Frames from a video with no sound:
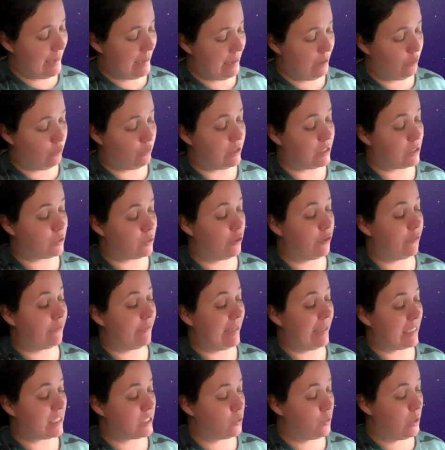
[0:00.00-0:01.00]
the square root of
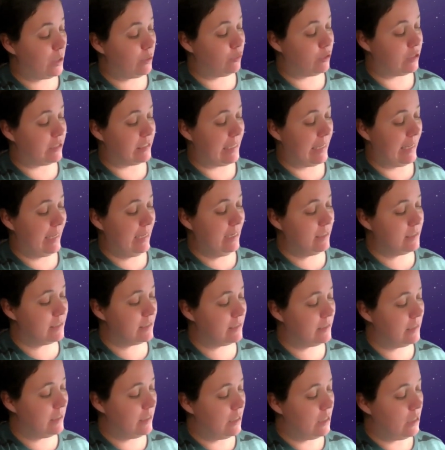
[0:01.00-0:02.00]
x squared, which is
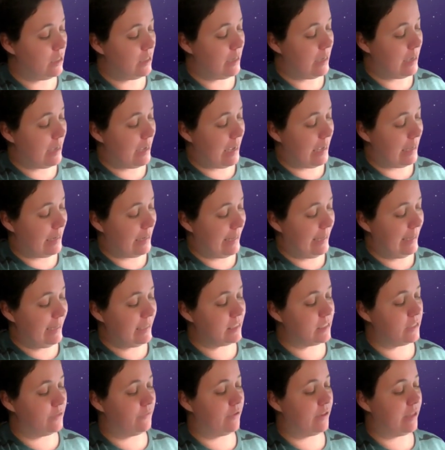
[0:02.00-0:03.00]
x, and
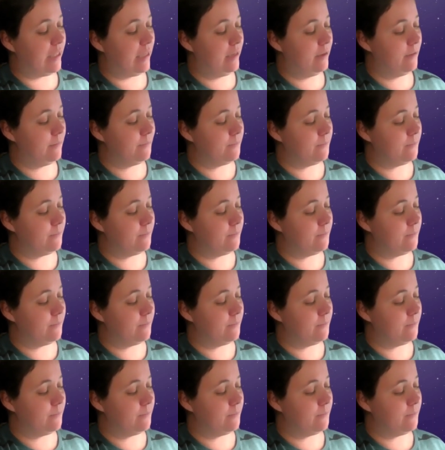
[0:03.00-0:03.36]
x over there.